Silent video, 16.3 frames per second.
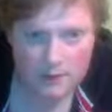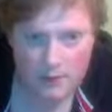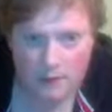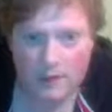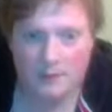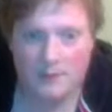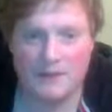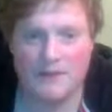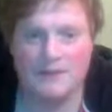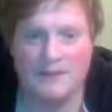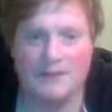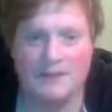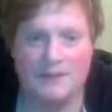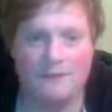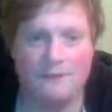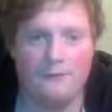I played
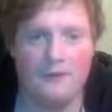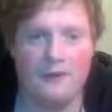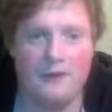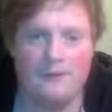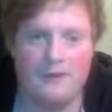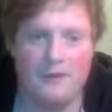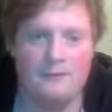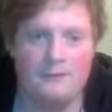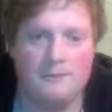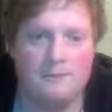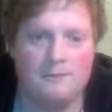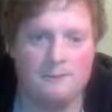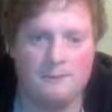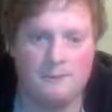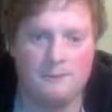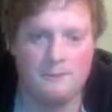c5 here.
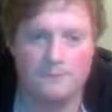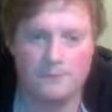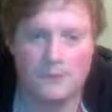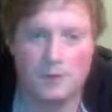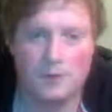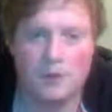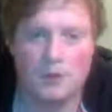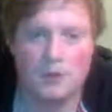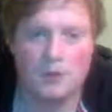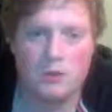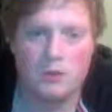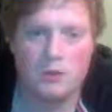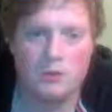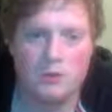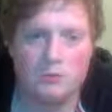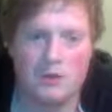
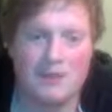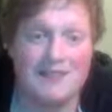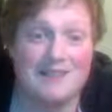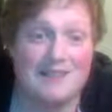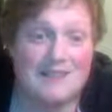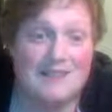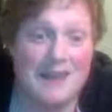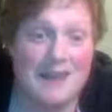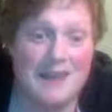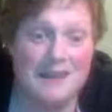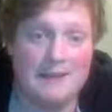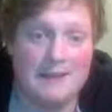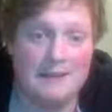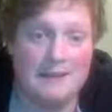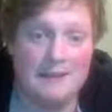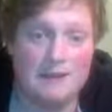So he can
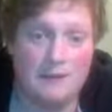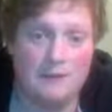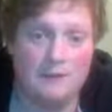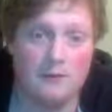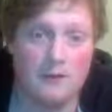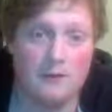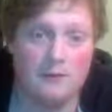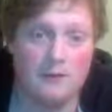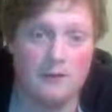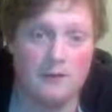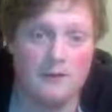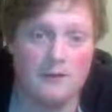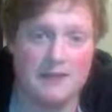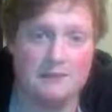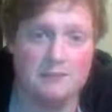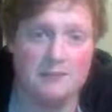take, and if after I
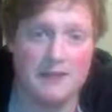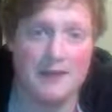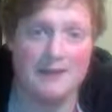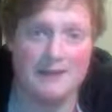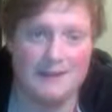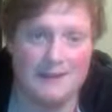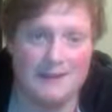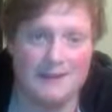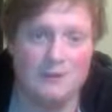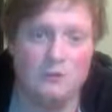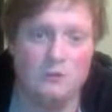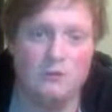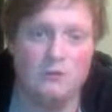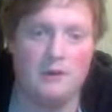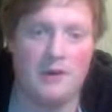take back, he could